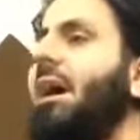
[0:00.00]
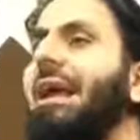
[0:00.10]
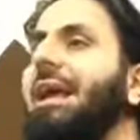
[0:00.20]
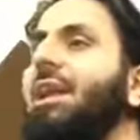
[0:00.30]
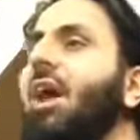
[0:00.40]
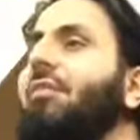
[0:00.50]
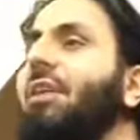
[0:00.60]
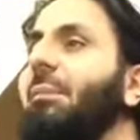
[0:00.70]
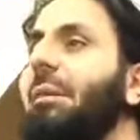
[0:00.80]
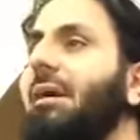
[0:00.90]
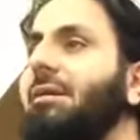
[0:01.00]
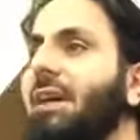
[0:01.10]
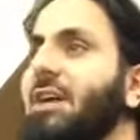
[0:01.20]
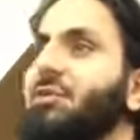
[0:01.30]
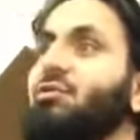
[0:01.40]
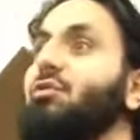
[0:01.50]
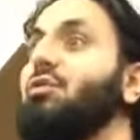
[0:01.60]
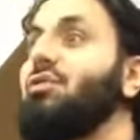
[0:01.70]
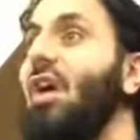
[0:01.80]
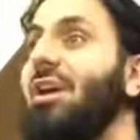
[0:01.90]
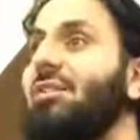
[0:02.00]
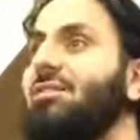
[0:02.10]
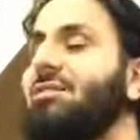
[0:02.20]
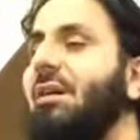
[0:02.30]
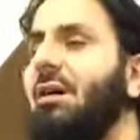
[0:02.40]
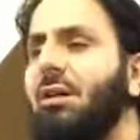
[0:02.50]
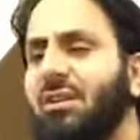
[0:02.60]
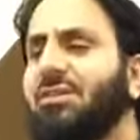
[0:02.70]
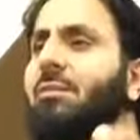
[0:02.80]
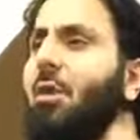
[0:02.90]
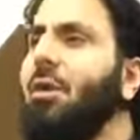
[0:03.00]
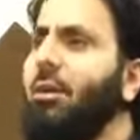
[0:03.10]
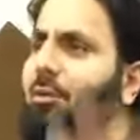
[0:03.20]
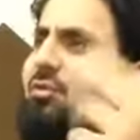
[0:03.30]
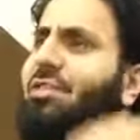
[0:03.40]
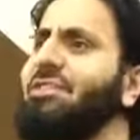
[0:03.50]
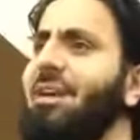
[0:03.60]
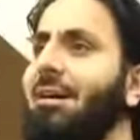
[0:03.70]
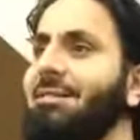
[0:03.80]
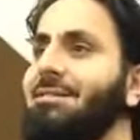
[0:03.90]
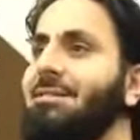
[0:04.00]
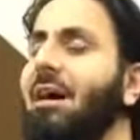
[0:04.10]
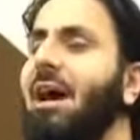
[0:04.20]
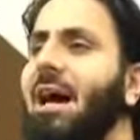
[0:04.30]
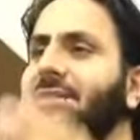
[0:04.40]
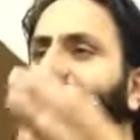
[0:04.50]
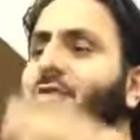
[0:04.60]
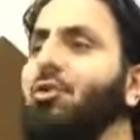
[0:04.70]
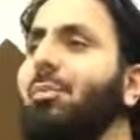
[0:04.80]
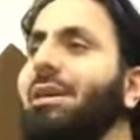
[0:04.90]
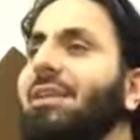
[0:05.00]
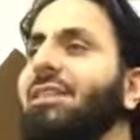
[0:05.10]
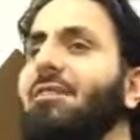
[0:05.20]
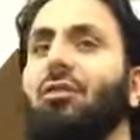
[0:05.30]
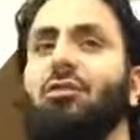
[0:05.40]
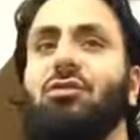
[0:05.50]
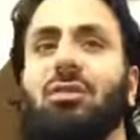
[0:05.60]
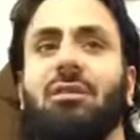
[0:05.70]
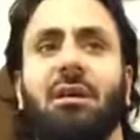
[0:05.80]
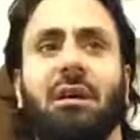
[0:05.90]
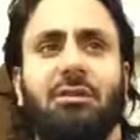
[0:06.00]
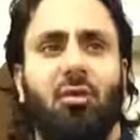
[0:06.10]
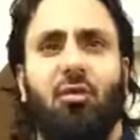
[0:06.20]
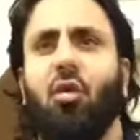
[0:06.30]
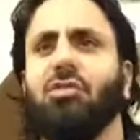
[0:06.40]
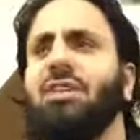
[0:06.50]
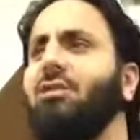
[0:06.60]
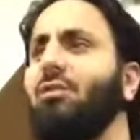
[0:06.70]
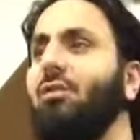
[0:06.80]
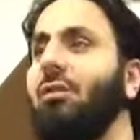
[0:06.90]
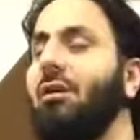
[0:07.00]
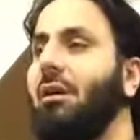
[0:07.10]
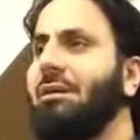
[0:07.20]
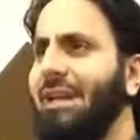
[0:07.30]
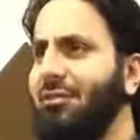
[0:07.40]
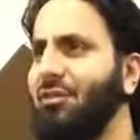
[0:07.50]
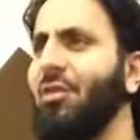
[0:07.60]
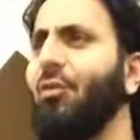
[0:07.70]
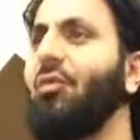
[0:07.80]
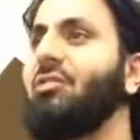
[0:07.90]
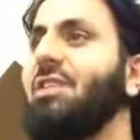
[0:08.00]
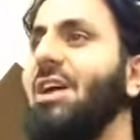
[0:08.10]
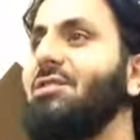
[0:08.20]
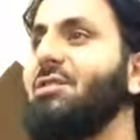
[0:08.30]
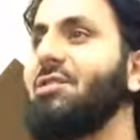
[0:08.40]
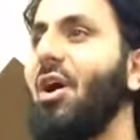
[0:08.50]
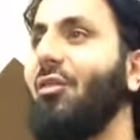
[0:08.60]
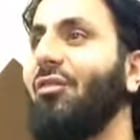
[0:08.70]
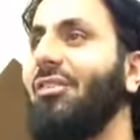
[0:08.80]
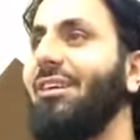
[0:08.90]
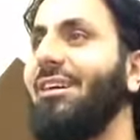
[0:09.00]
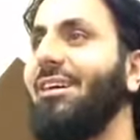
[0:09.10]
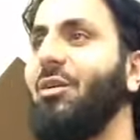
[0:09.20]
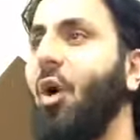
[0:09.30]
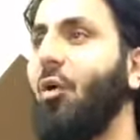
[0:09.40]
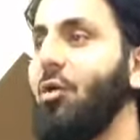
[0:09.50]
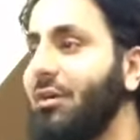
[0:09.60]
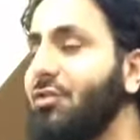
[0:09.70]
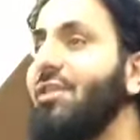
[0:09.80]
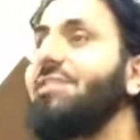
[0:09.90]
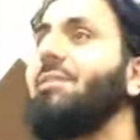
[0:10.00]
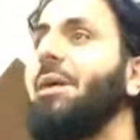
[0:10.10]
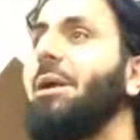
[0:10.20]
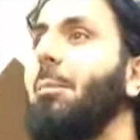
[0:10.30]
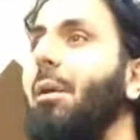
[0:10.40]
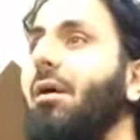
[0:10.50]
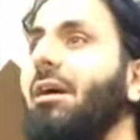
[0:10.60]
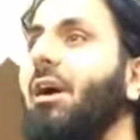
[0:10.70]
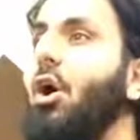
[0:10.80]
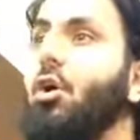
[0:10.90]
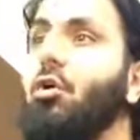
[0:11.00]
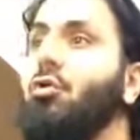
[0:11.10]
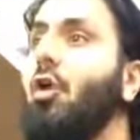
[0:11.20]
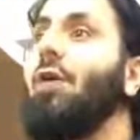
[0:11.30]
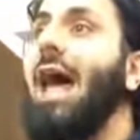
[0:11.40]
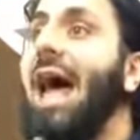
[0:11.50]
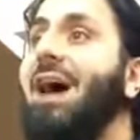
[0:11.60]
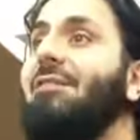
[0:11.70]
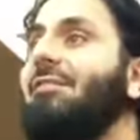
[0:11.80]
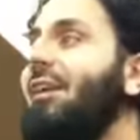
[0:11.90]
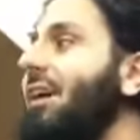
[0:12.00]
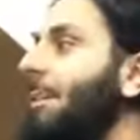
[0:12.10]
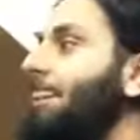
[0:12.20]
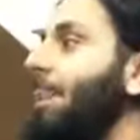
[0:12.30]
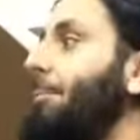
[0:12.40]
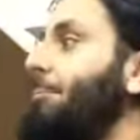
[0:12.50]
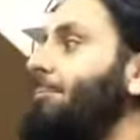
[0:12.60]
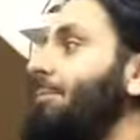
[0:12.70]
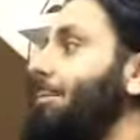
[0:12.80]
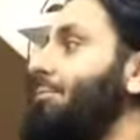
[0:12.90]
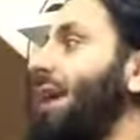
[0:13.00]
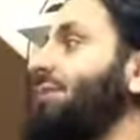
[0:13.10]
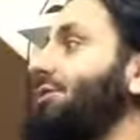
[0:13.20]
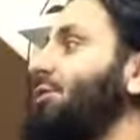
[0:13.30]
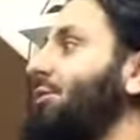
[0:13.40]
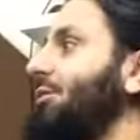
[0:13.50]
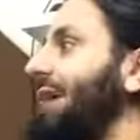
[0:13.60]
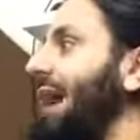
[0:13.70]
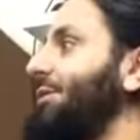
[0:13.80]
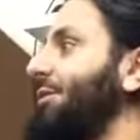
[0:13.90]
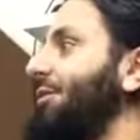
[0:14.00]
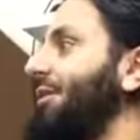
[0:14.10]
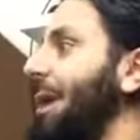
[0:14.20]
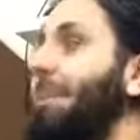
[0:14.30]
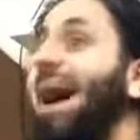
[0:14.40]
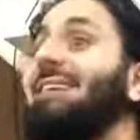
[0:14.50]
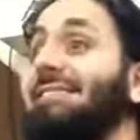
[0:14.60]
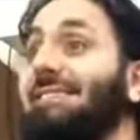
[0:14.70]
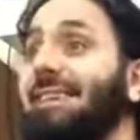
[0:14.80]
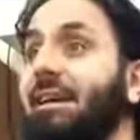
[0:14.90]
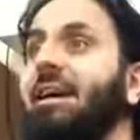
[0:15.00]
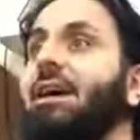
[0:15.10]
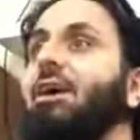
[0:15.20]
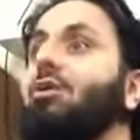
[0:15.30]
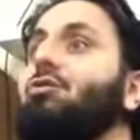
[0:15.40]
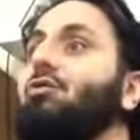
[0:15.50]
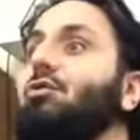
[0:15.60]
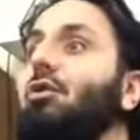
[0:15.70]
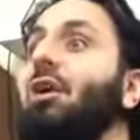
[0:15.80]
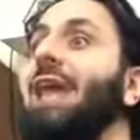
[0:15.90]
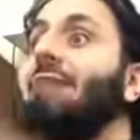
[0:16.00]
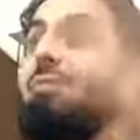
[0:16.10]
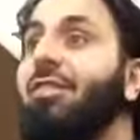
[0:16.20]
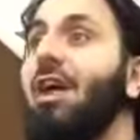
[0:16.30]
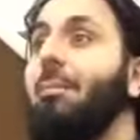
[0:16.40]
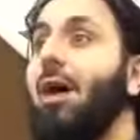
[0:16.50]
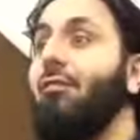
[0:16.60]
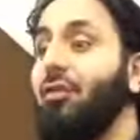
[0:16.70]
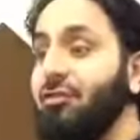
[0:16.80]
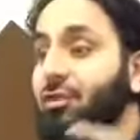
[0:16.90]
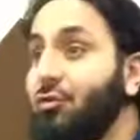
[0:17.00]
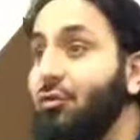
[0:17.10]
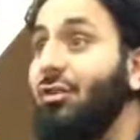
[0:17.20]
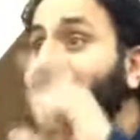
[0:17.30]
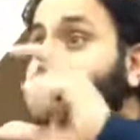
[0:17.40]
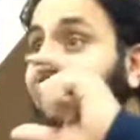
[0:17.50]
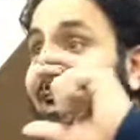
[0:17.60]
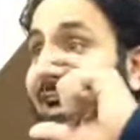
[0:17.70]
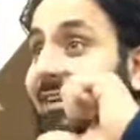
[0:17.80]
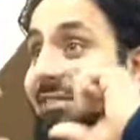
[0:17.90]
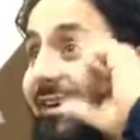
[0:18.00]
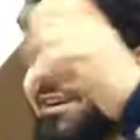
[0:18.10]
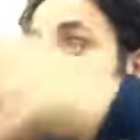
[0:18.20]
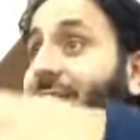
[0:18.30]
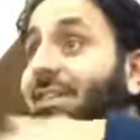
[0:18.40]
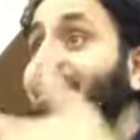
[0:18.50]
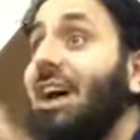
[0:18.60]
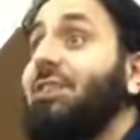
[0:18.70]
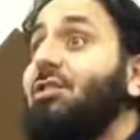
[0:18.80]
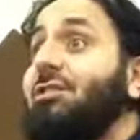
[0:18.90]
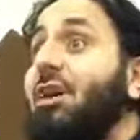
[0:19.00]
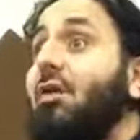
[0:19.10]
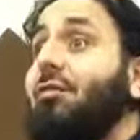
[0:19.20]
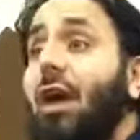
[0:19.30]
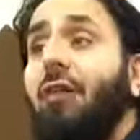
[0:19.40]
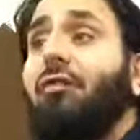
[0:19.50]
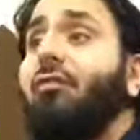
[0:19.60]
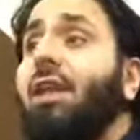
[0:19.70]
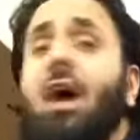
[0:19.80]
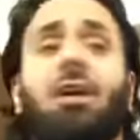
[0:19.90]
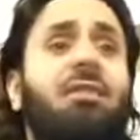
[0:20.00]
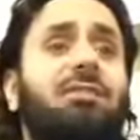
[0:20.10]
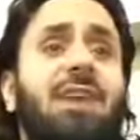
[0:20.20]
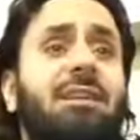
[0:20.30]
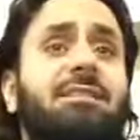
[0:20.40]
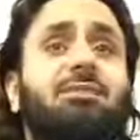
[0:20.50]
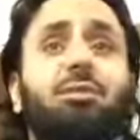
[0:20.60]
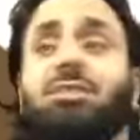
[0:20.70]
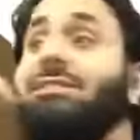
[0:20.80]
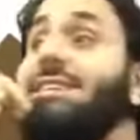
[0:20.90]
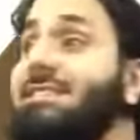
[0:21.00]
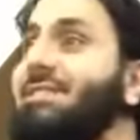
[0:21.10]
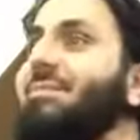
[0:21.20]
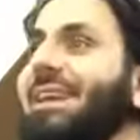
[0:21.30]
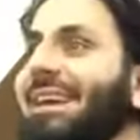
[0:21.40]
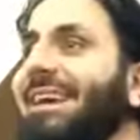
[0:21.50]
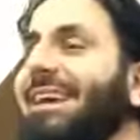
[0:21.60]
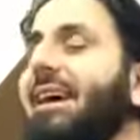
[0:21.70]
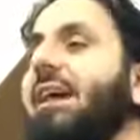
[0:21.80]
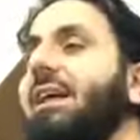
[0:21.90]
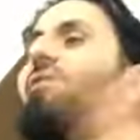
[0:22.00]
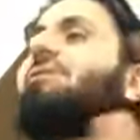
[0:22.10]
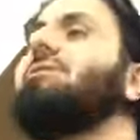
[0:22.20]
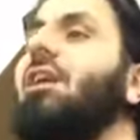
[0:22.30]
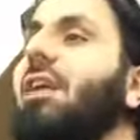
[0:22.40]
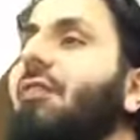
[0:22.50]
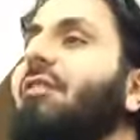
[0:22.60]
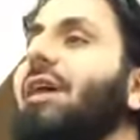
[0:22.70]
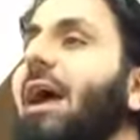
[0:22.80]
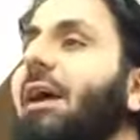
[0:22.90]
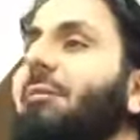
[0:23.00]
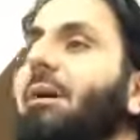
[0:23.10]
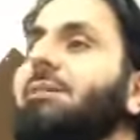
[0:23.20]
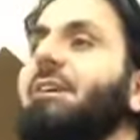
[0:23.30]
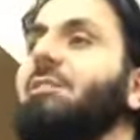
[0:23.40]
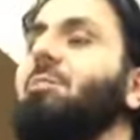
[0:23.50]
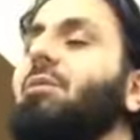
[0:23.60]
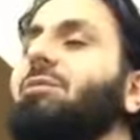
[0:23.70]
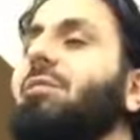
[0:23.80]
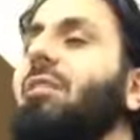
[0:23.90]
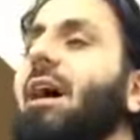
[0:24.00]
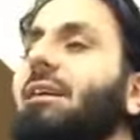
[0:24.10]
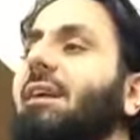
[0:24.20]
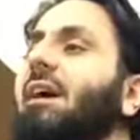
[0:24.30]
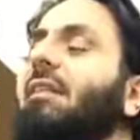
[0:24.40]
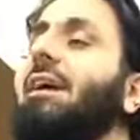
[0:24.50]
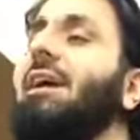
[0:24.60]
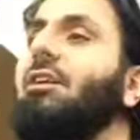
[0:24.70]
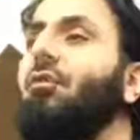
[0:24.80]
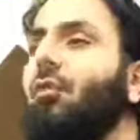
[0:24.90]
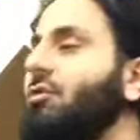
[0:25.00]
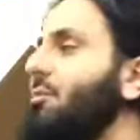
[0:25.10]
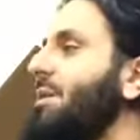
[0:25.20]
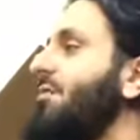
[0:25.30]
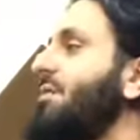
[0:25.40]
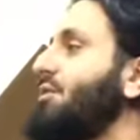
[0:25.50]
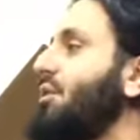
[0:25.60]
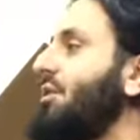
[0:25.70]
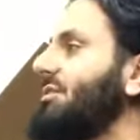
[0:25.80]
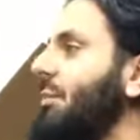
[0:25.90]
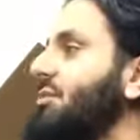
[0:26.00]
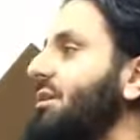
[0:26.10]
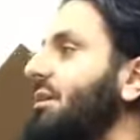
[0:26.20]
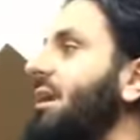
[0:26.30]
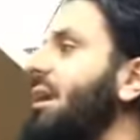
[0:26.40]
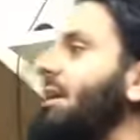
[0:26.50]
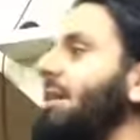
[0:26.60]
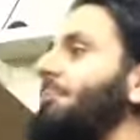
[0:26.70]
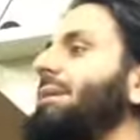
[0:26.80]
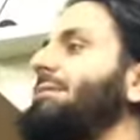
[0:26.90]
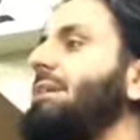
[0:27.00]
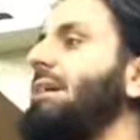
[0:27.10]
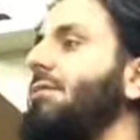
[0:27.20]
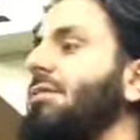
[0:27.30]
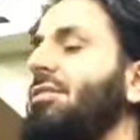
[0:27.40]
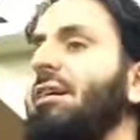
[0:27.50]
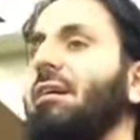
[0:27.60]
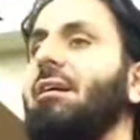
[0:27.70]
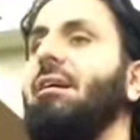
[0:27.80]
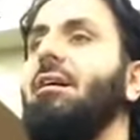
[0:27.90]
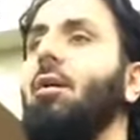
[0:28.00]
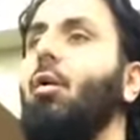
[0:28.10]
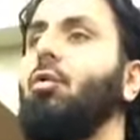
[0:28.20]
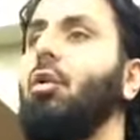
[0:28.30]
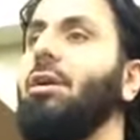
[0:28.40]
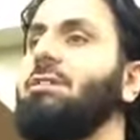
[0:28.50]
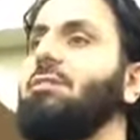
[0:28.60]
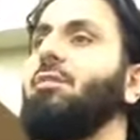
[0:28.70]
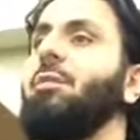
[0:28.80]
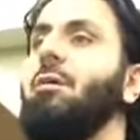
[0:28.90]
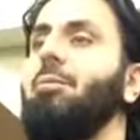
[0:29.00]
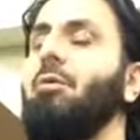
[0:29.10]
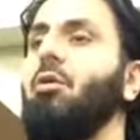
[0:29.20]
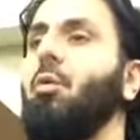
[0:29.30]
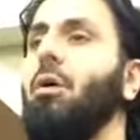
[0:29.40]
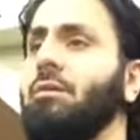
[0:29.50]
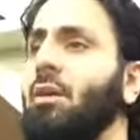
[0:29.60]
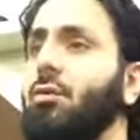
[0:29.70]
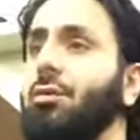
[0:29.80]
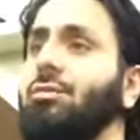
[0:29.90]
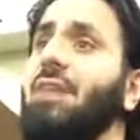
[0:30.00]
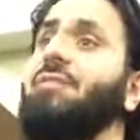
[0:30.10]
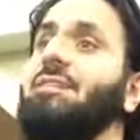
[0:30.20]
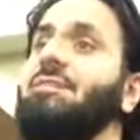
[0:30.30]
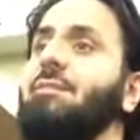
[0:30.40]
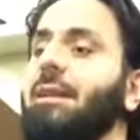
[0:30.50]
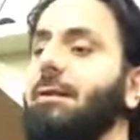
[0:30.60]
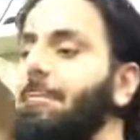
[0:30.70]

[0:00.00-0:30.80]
He laughed at me, he said, I just do the science. So I said, okay, we'll do this science. I said, do you believe in evolution? He said, of course I do. I said, have you done all the science yourself? No, you had to read something in a book. You don't have the practical kind of capacity to learn everything about evolution and do the science yourself. You have to rely on other scientists, which is testimony. And everyone started laughing at him because it exposed the fact that he had a false metaphysical assumption that basically everything, all knowledge is from the empirical world. No, you also have testimony.